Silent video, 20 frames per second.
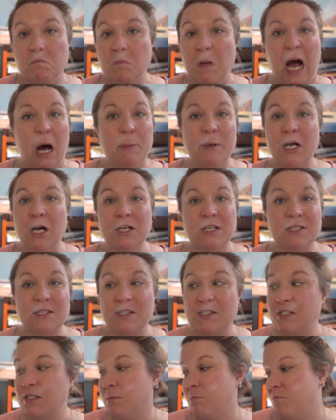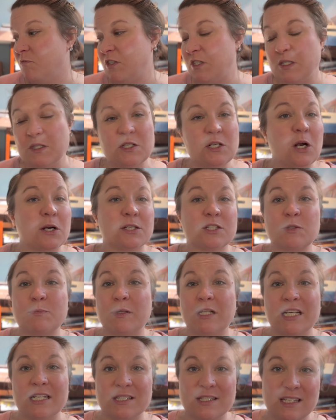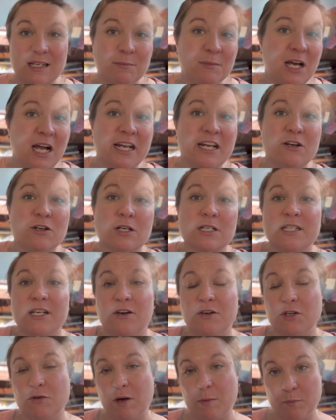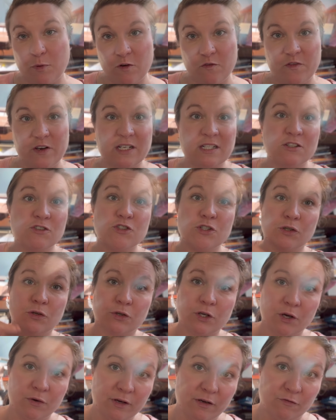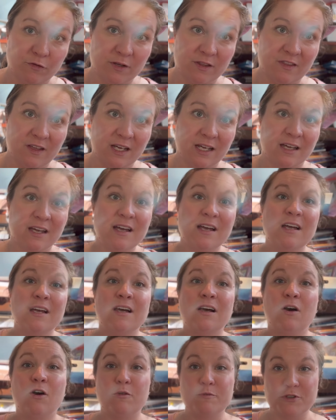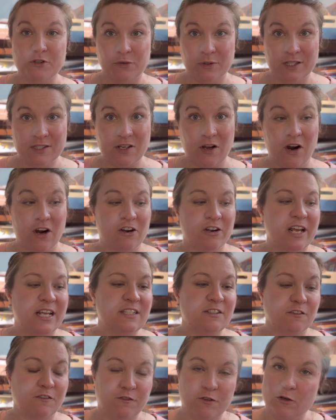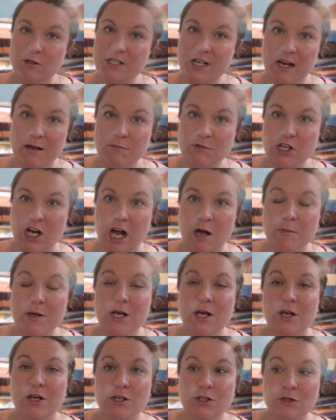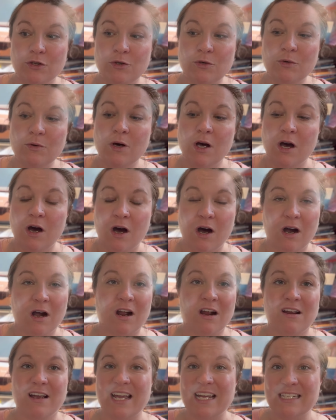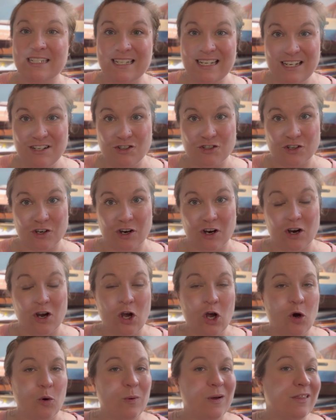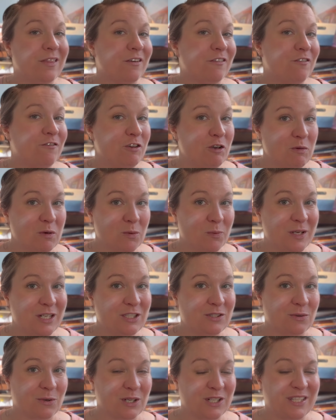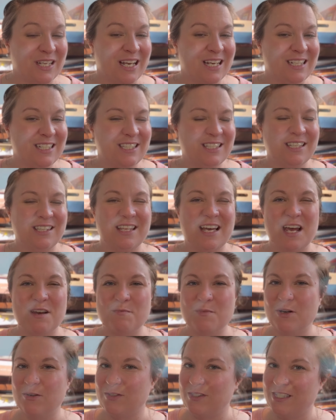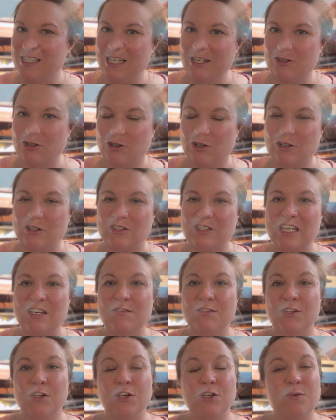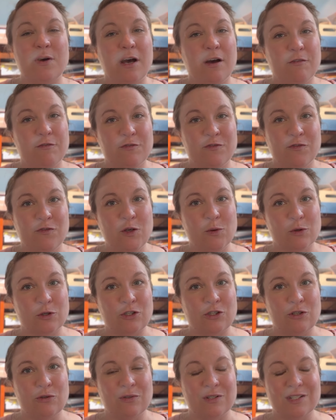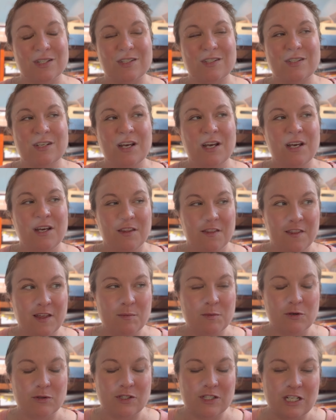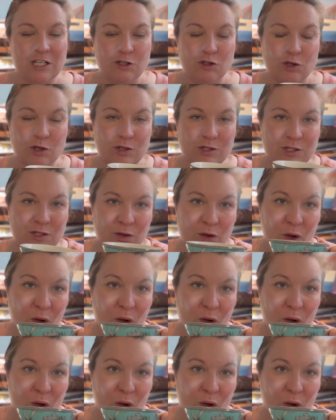I'll be honest, this is an honest place. I'm not here to tell you I'm perfect and sugarcoat everything. Homeschooling is hard. It's a full-time job. You are a teacher with fewer resources than most teachers, even though you have fewer students than most teachers.